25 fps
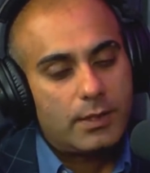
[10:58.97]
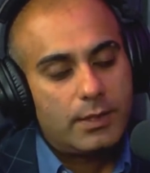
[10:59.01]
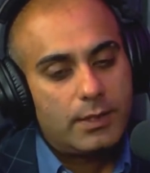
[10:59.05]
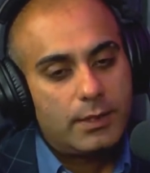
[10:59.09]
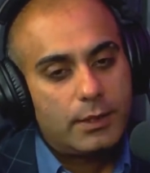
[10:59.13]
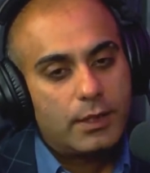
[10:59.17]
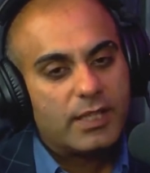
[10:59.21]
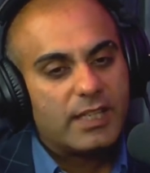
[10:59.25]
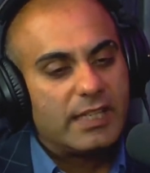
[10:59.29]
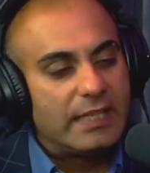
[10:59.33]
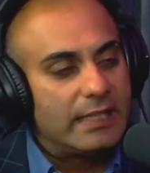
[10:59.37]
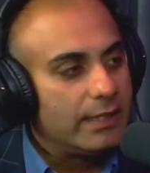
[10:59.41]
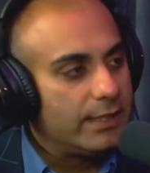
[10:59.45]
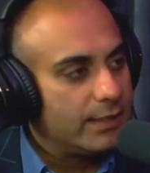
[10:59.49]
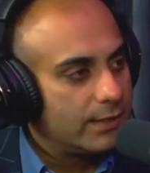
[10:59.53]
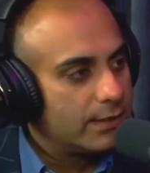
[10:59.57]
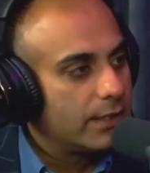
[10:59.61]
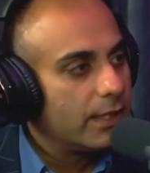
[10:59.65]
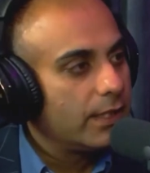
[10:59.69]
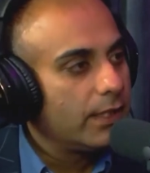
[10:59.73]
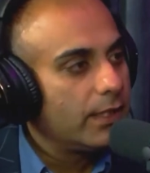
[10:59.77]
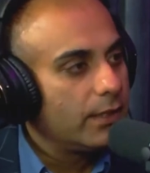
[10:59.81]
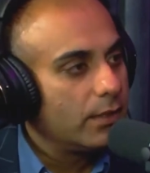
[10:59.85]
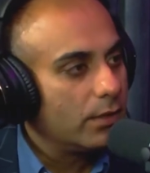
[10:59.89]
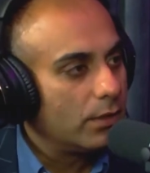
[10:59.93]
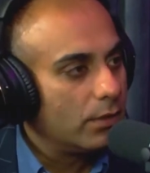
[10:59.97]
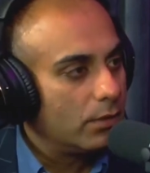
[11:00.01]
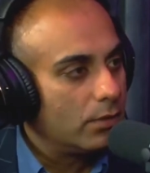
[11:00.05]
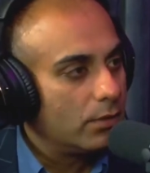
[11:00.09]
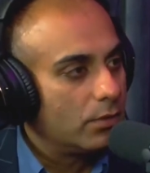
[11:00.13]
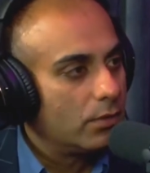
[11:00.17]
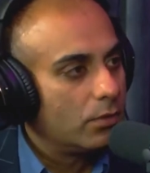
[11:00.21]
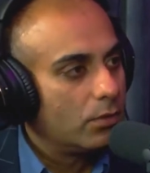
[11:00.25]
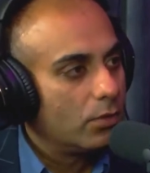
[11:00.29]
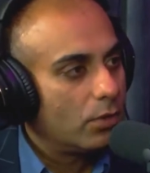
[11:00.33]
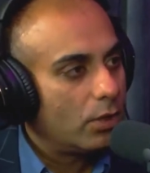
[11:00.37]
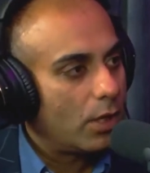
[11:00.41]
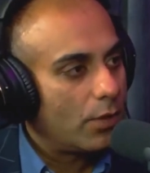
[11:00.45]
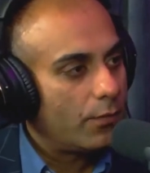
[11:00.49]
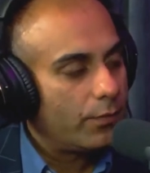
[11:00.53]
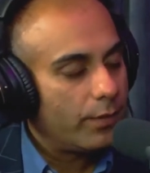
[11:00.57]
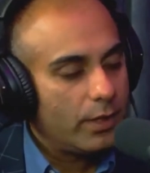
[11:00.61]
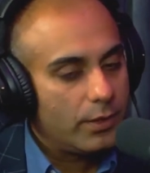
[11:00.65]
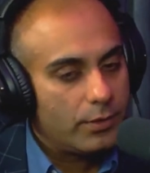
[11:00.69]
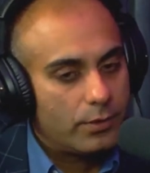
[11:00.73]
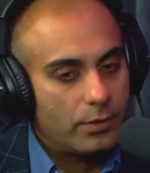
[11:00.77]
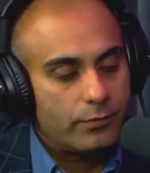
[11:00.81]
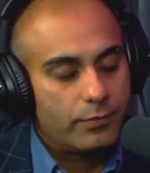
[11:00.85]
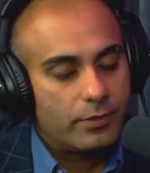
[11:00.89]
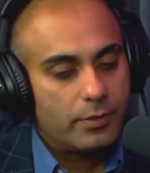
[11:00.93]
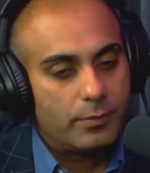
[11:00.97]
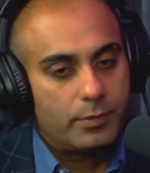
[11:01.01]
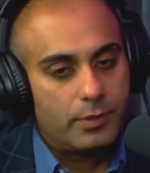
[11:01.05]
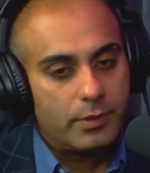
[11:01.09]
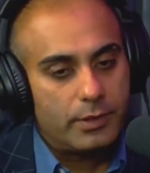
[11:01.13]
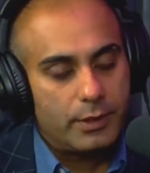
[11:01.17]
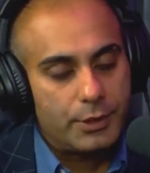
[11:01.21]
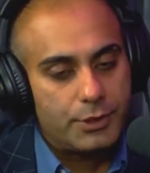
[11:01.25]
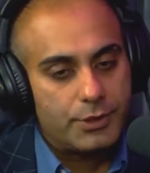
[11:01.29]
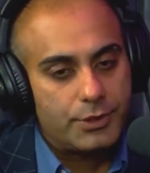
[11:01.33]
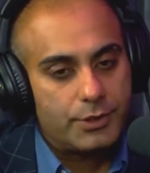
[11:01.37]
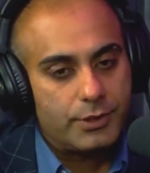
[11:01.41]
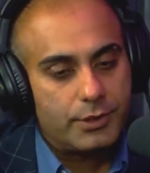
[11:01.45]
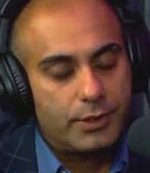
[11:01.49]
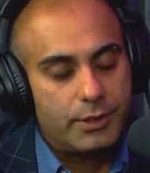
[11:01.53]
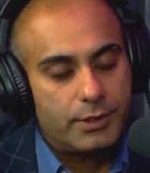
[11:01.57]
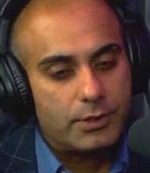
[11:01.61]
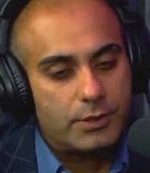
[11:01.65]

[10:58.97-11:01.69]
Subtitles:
Achilles heel of atrial fibrillation is not